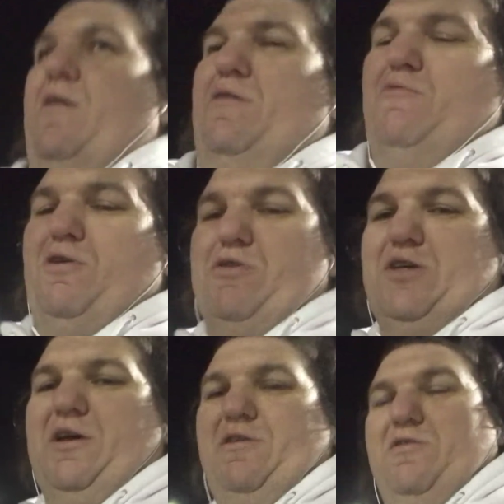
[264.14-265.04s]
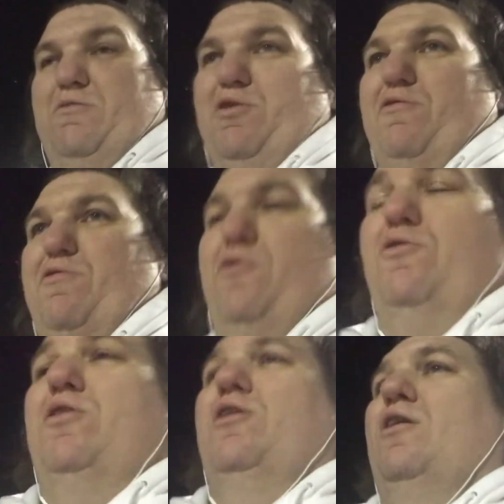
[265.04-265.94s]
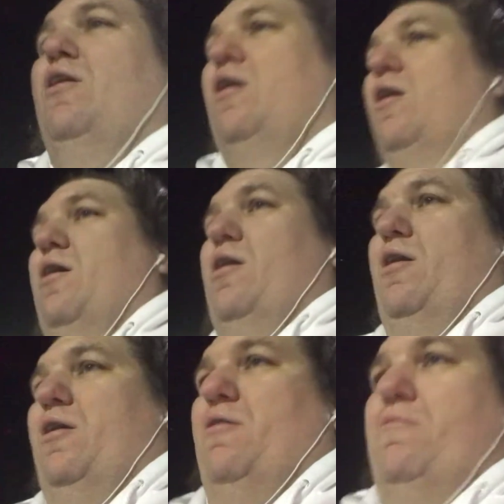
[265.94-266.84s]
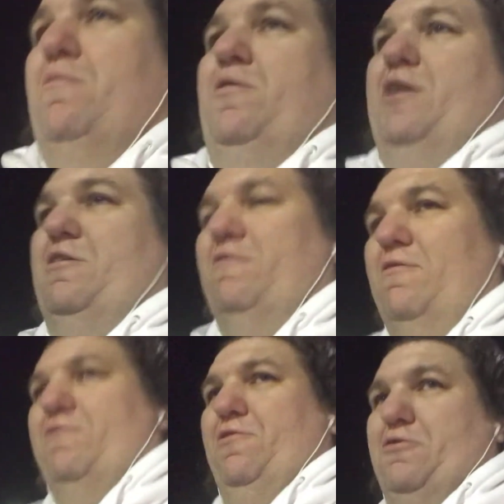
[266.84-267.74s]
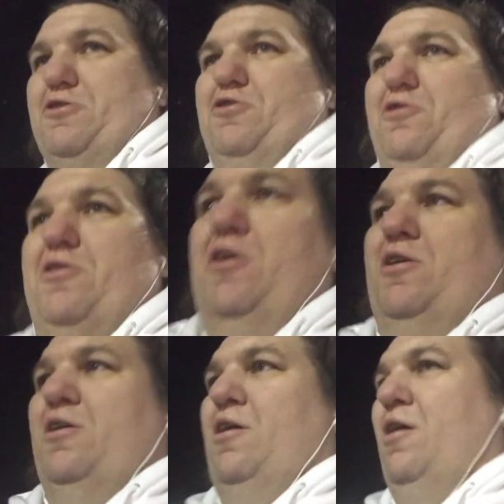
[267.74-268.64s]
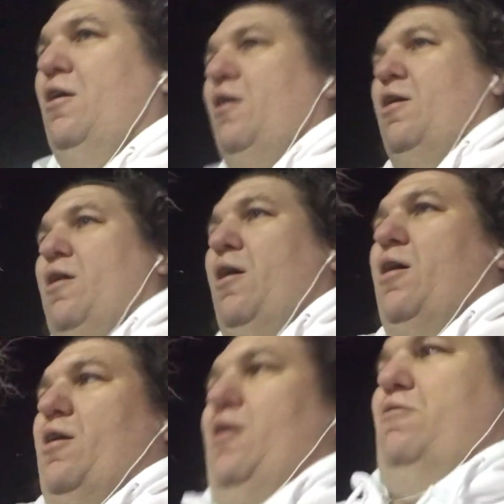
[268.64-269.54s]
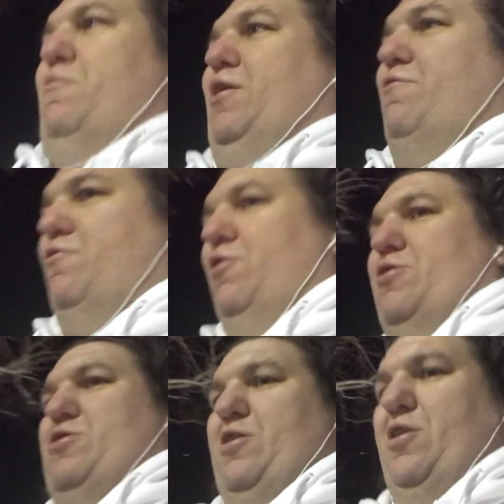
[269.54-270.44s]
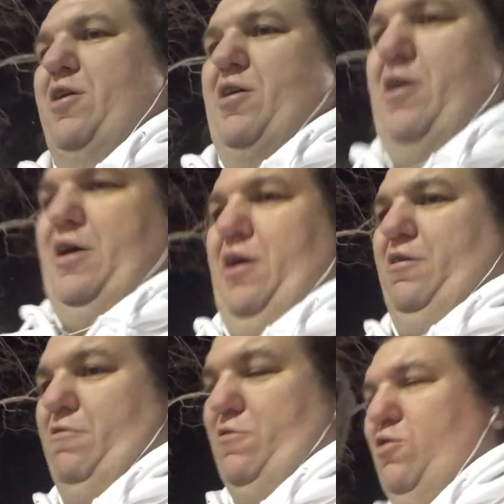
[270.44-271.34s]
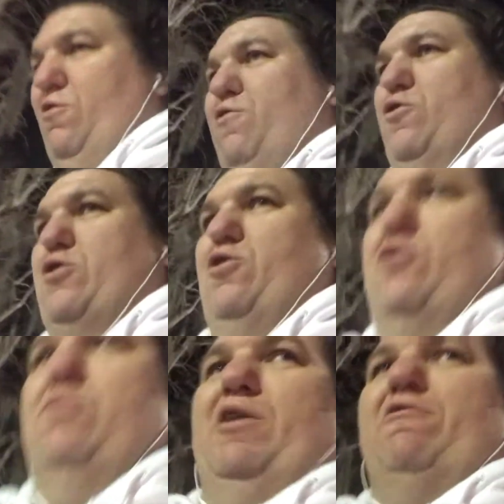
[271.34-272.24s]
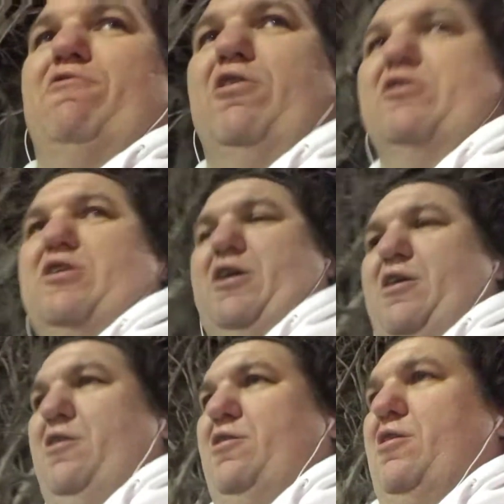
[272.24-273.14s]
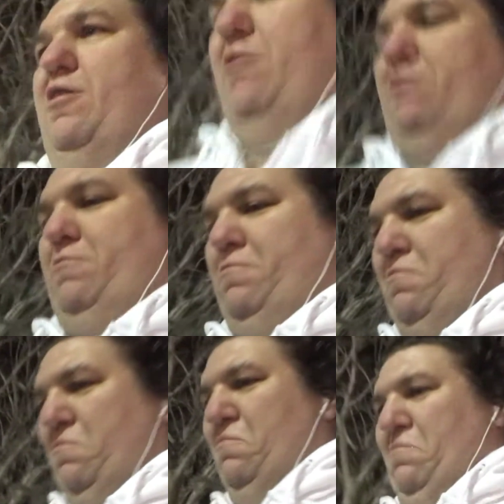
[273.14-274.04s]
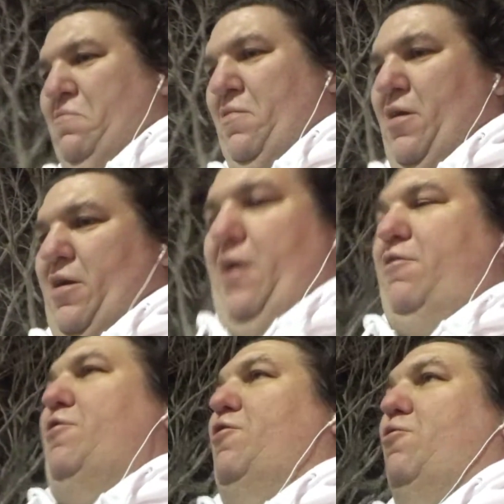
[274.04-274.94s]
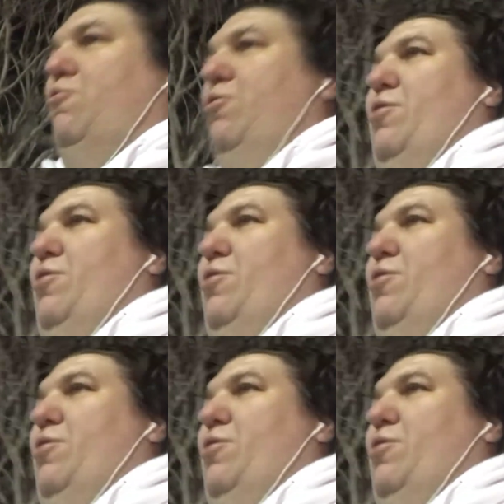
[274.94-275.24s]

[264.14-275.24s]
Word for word: then we also had some good food uh, that the first cook uh, made for us. Uh, two first cooks made for us, and uh, I don't know